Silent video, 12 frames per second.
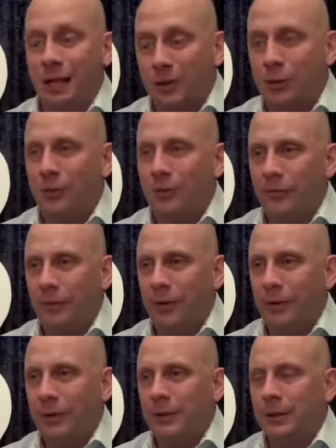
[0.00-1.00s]
learned from
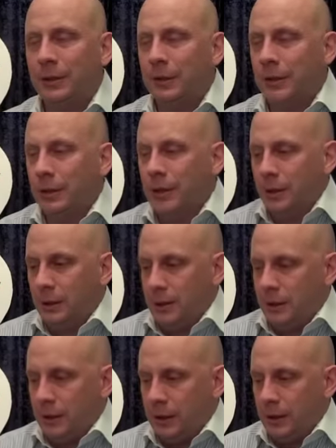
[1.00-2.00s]

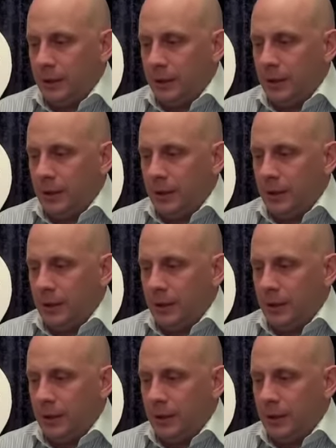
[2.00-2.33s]
it.